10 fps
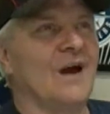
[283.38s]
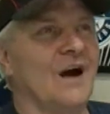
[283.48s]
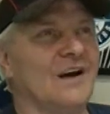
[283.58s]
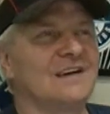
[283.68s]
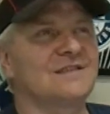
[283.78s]

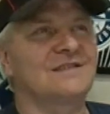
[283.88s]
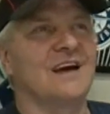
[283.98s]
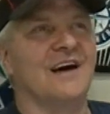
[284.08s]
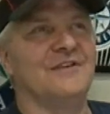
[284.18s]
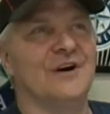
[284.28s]

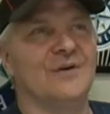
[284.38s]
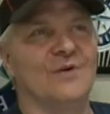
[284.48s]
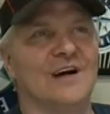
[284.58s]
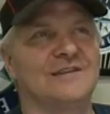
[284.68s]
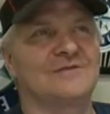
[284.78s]
Arkansas, no
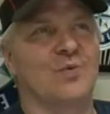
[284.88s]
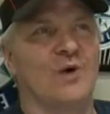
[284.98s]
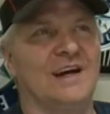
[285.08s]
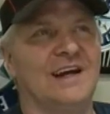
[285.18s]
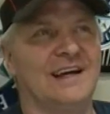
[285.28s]
runs,
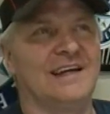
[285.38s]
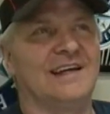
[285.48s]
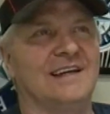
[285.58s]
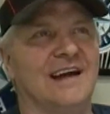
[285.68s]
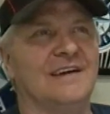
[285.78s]
1 hit and
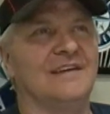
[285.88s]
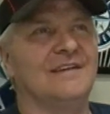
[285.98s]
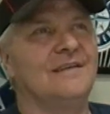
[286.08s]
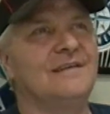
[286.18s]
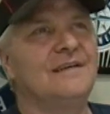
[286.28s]
an
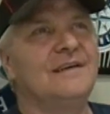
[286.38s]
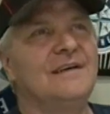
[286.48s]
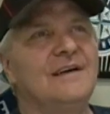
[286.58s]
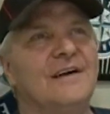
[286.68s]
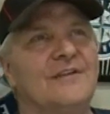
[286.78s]
error.
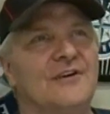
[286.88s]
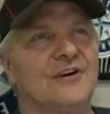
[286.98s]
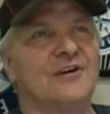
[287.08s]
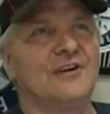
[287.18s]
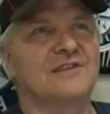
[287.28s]

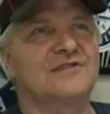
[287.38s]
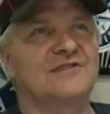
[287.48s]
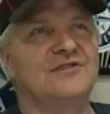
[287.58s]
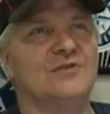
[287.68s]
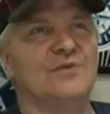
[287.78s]
The Hooks,
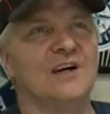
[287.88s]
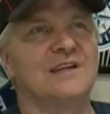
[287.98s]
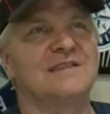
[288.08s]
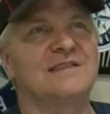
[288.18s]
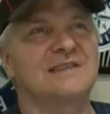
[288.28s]
2
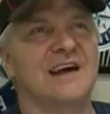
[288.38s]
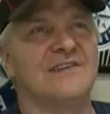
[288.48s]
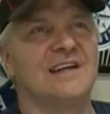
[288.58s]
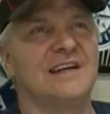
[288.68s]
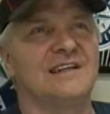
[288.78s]
runs,
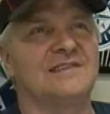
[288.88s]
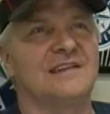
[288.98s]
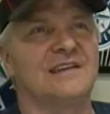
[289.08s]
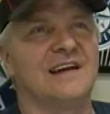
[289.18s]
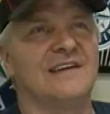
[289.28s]
7 hits
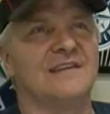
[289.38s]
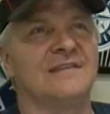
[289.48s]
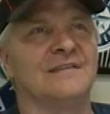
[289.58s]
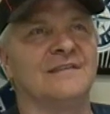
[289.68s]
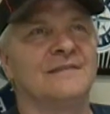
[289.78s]
and an
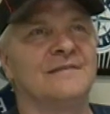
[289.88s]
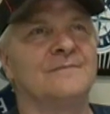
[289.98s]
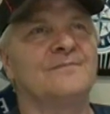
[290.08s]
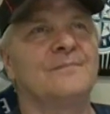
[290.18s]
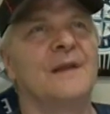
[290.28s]
error.
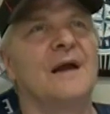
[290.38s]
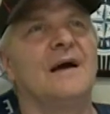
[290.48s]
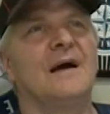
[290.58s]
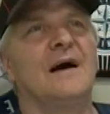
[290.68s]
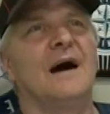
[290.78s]

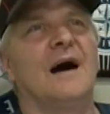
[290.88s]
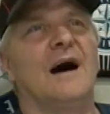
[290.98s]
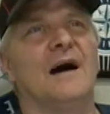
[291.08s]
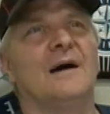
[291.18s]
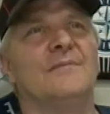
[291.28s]

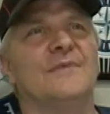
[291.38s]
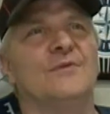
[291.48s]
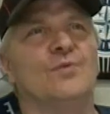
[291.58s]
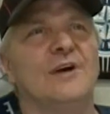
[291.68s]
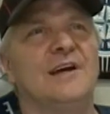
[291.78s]

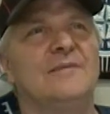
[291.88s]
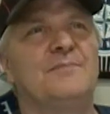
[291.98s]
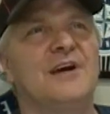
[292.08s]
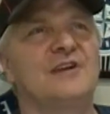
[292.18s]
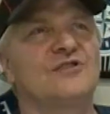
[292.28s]
The winning
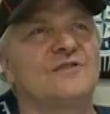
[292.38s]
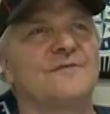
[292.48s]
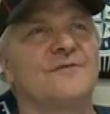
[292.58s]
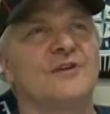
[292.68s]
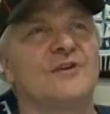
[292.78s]
pitcher
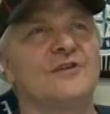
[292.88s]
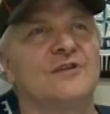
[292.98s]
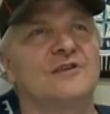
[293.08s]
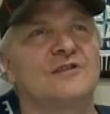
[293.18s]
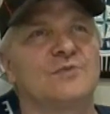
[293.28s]
for the
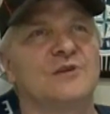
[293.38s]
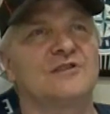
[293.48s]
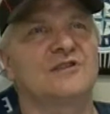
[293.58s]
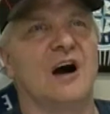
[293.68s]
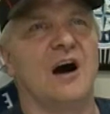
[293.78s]
Hooks
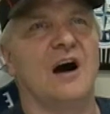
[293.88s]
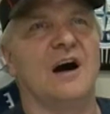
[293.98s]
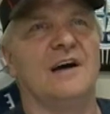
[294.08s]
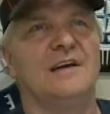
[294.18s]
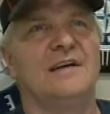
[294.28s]
was
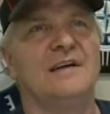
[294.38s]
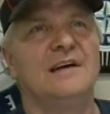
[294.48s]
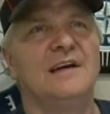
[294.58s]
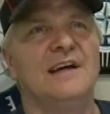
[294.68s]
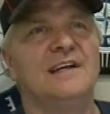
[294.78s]

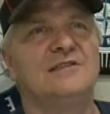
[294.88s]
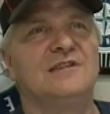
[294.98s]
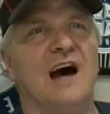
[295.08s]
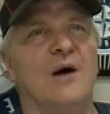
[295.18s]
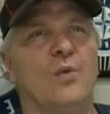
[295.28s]
Kahn. He's
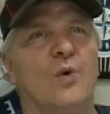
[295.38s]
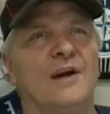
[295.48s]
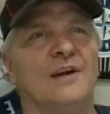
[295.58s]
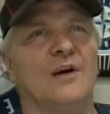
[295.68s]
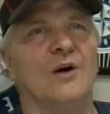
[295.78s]
now
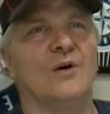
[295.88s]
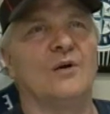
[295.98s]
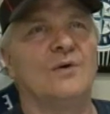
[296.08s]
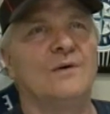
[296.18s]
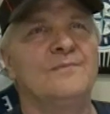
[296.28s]

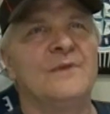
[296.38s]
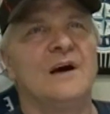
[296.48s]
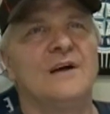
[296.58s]
1-0.